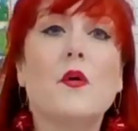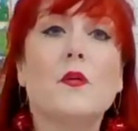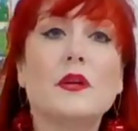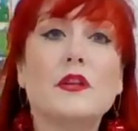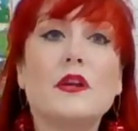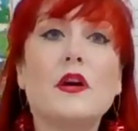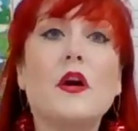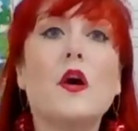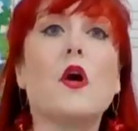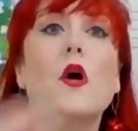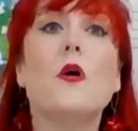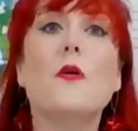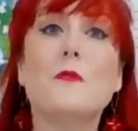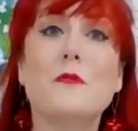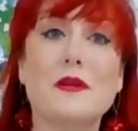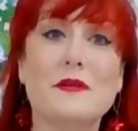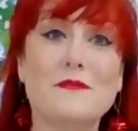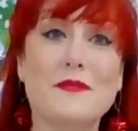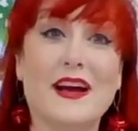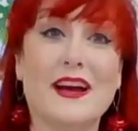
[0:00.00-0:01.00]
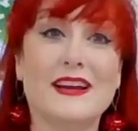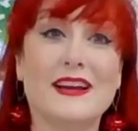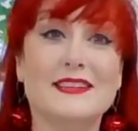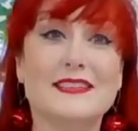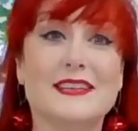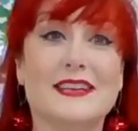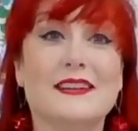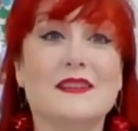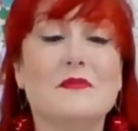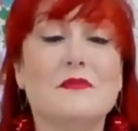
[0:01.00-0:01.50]
really
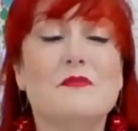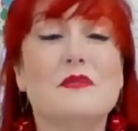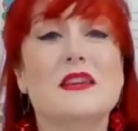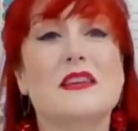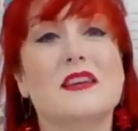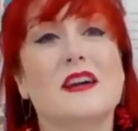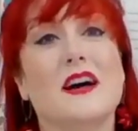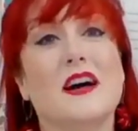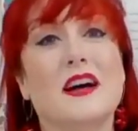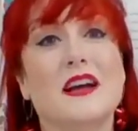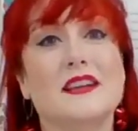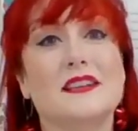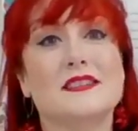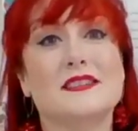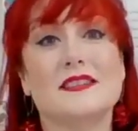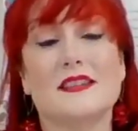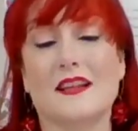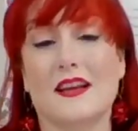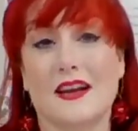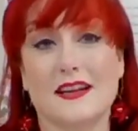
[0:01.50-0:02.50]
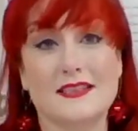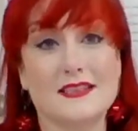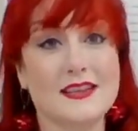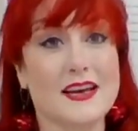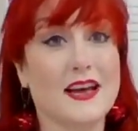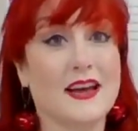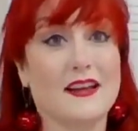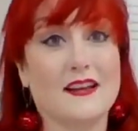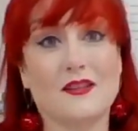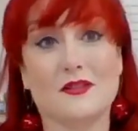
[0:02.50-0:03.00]
open-minded, because I
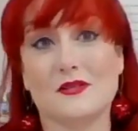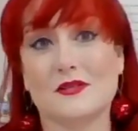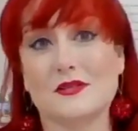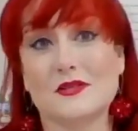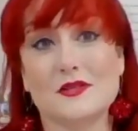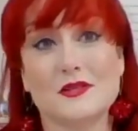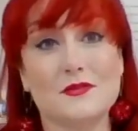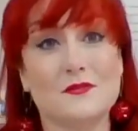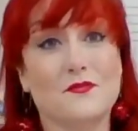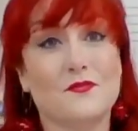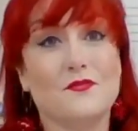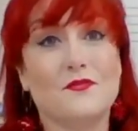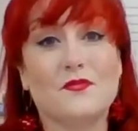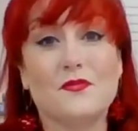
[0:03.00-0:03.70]
said those